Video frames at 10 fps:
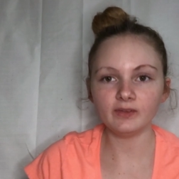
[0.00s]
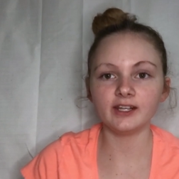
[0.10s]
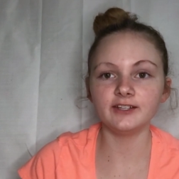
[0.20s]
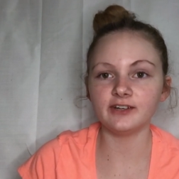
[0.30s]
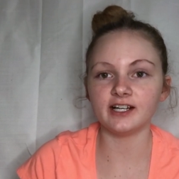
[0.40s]

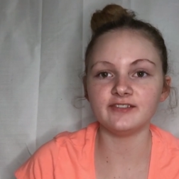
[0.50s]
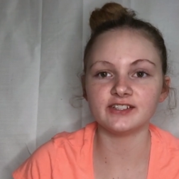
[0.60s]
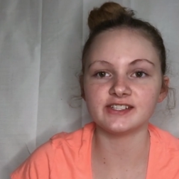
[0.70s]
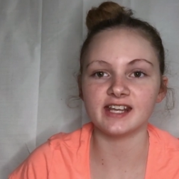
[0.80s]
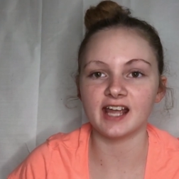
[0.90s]
The very
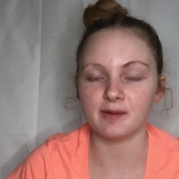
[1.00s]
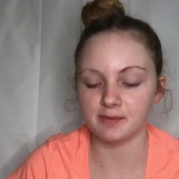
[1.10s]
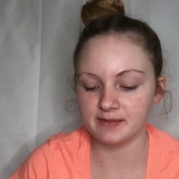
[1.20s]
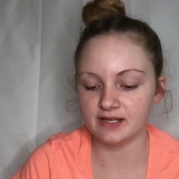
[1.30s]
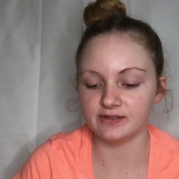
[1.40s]
first thing I'm
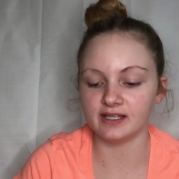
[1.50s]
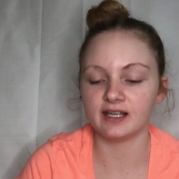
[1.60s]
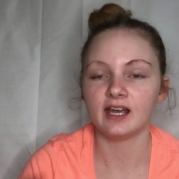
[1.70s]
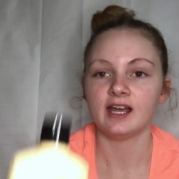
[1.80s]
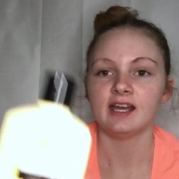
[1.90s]
going to be using
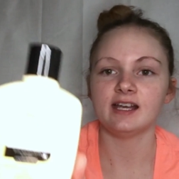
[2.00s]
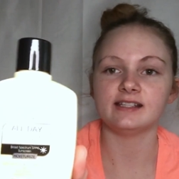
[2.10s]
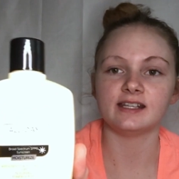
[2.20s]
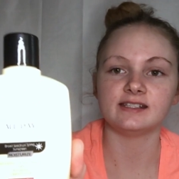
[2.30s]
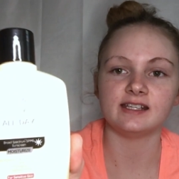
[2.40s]

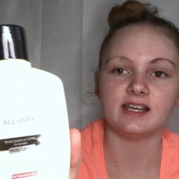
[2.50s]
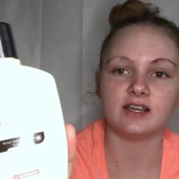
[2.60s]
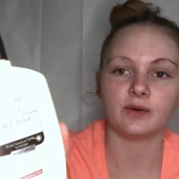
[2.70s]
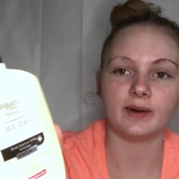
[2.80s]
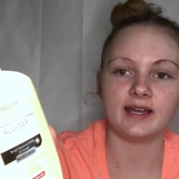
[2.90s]
is this
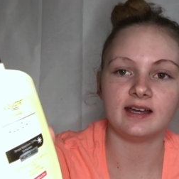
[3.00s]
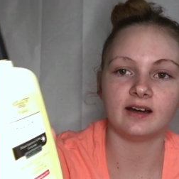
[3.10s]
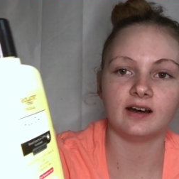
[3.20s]
Equate